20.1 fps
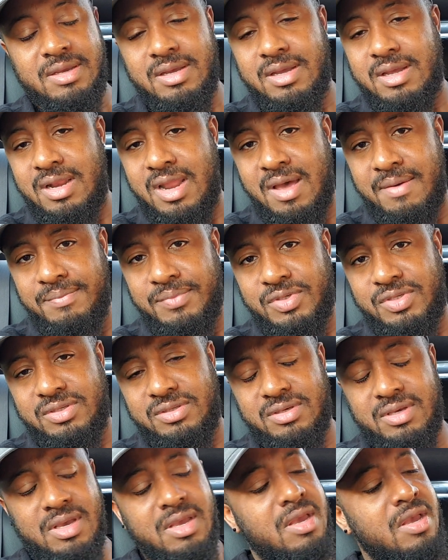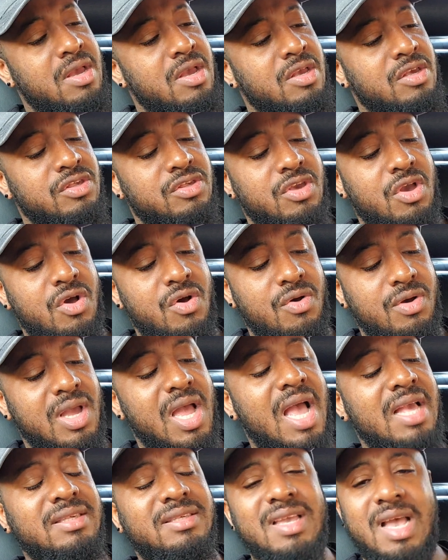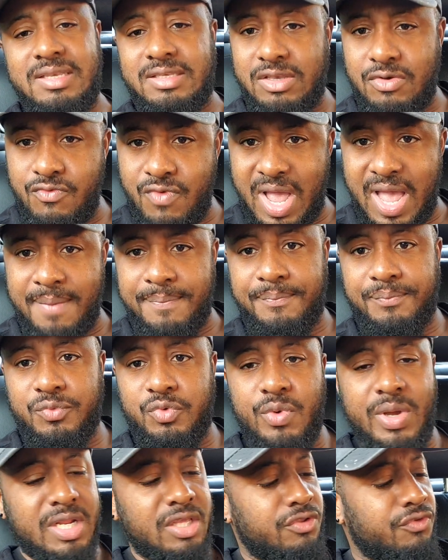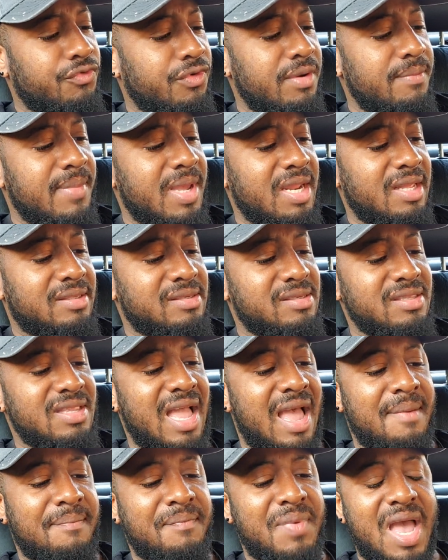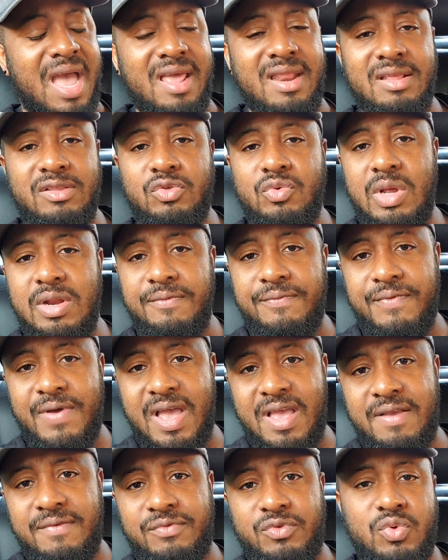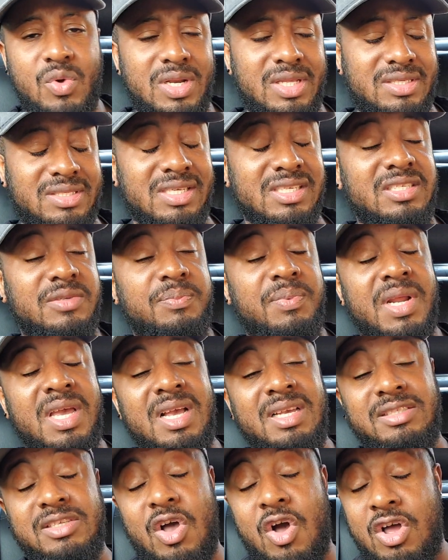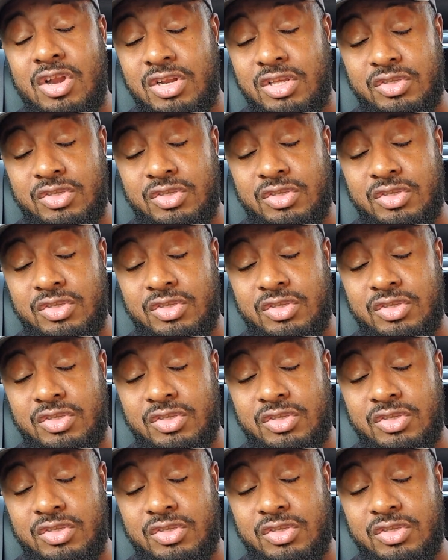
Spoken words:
clubs. So guys, that's a wrap. 23 minutes, not bad. 25, 26 players under